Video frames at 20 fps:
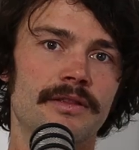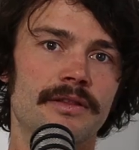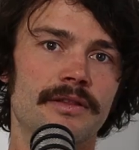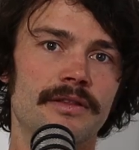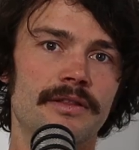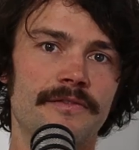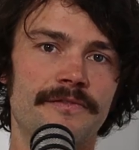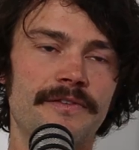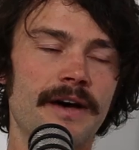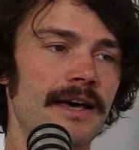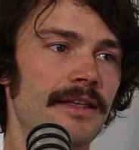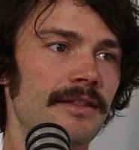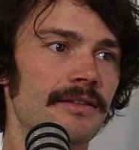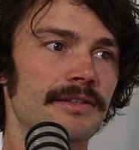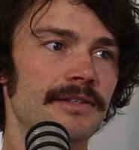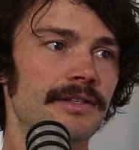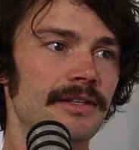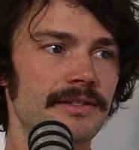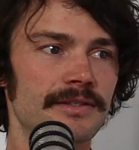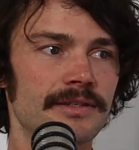farthest
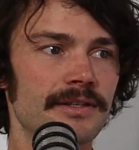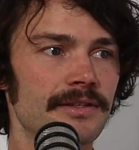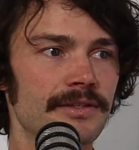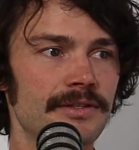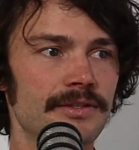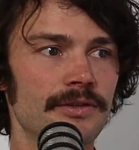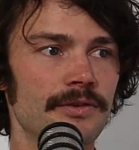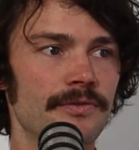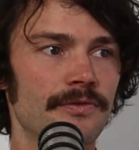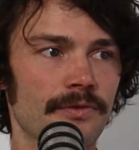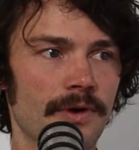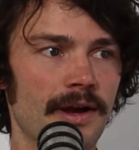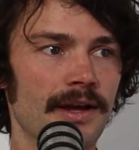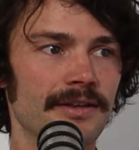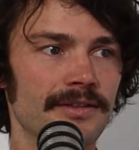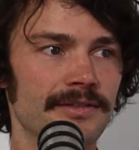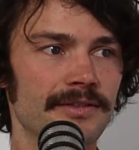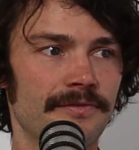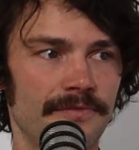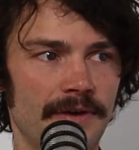distance you've run
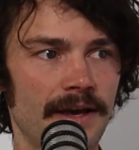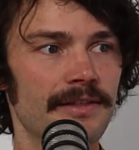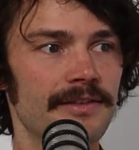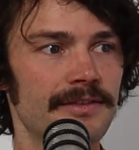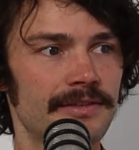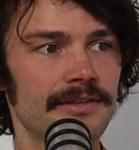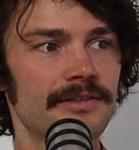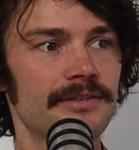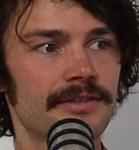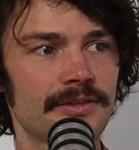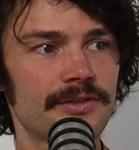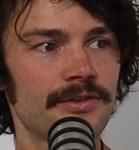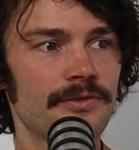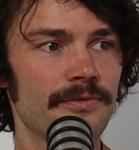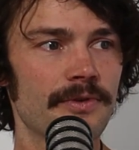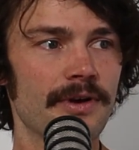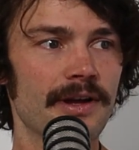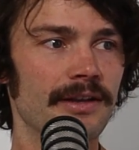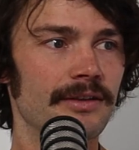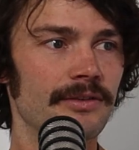is the farthest distance you've
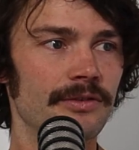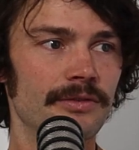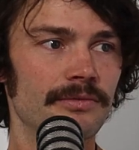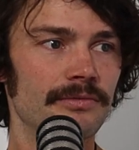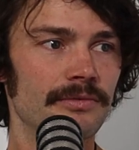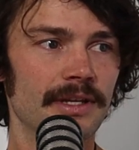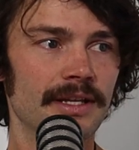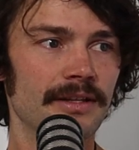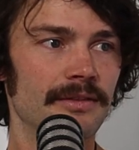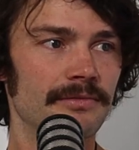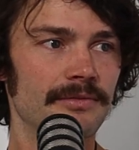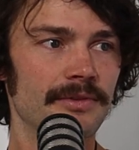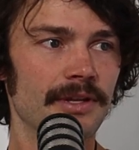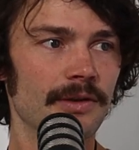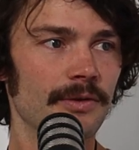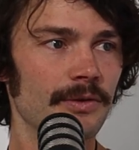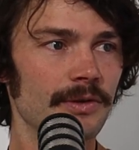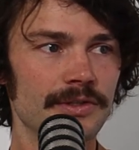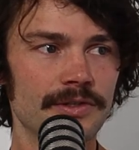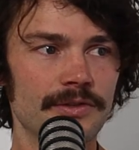run. Like the
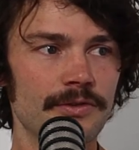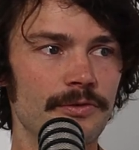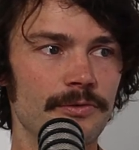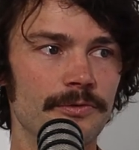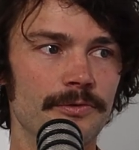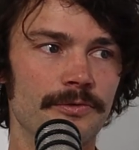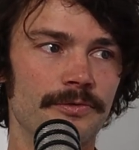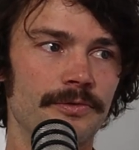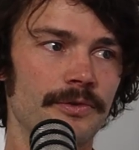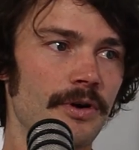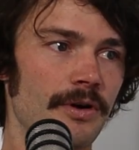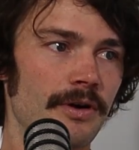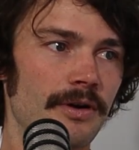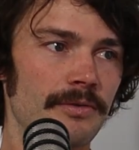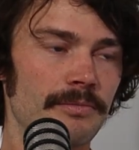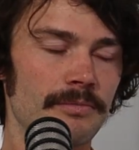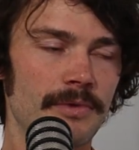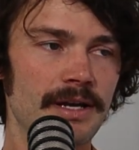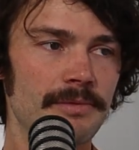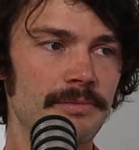longest you've gone
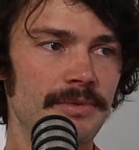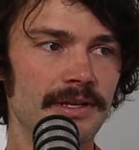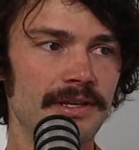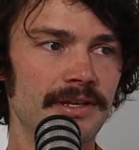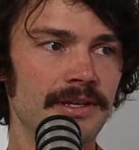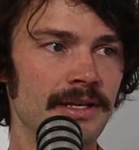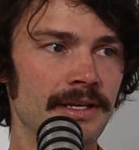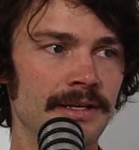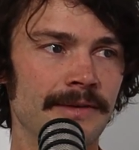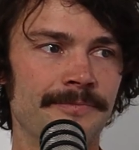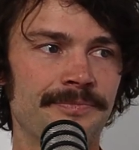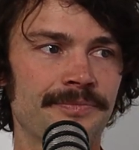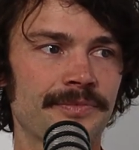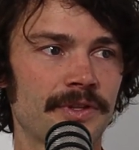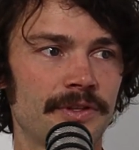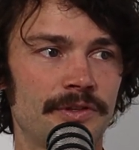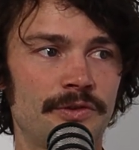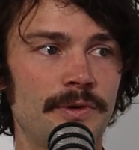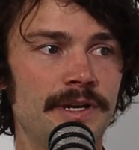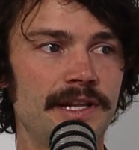might be
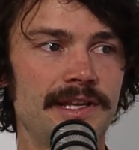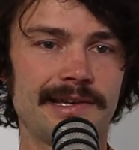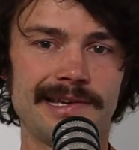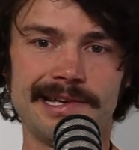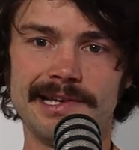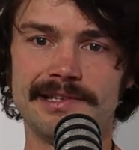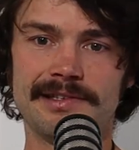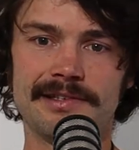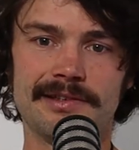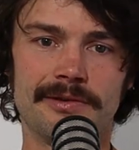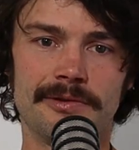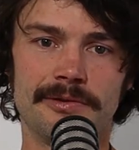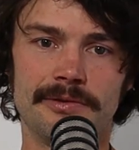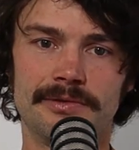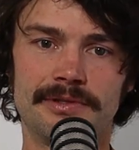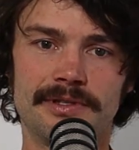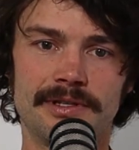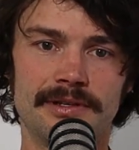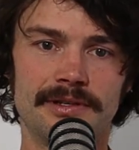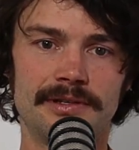20 Ks, so
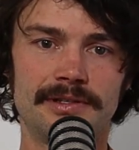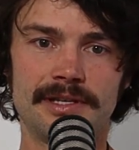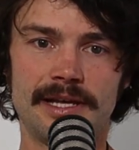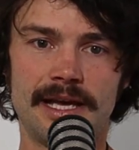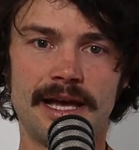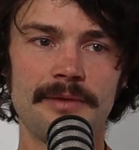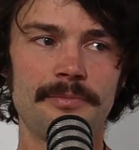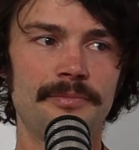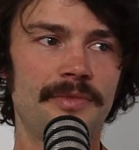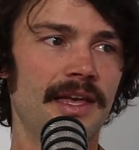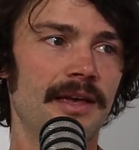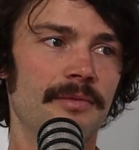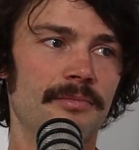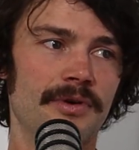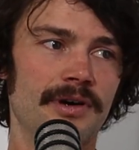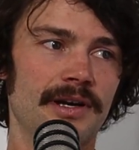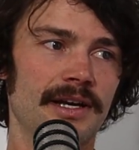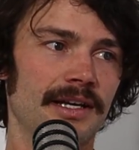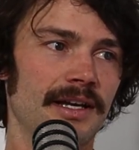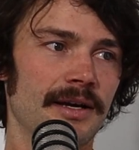to up that
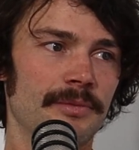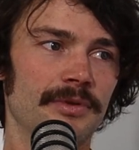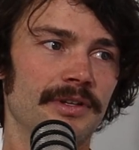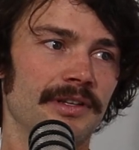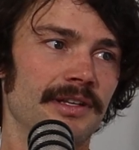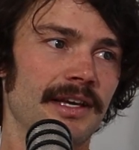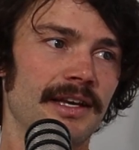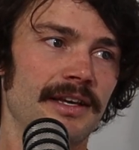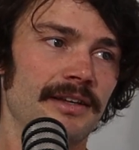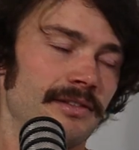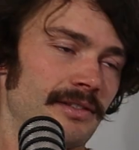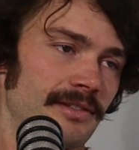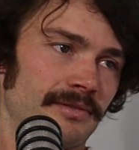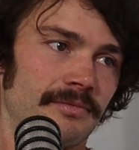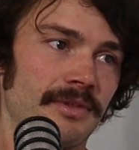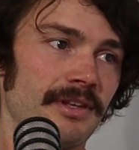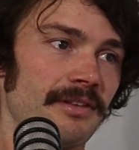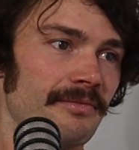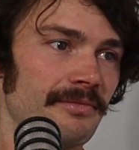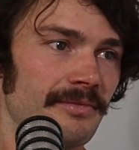by a couple of Ks,
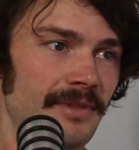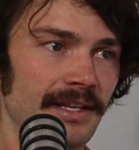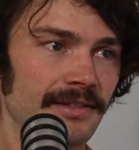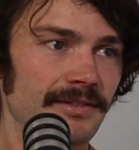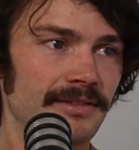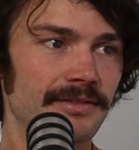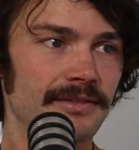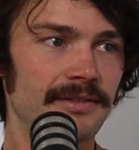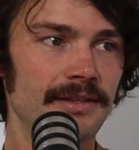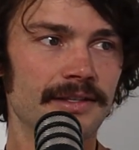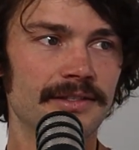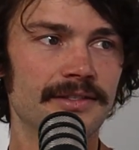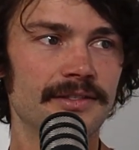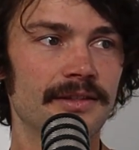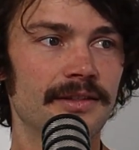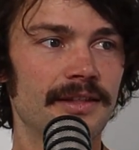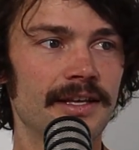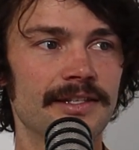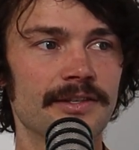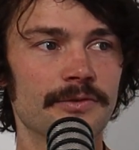then that's
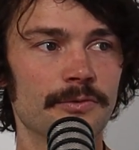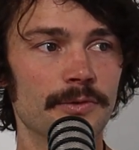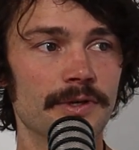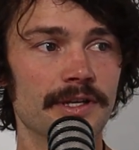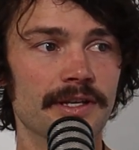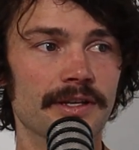a win.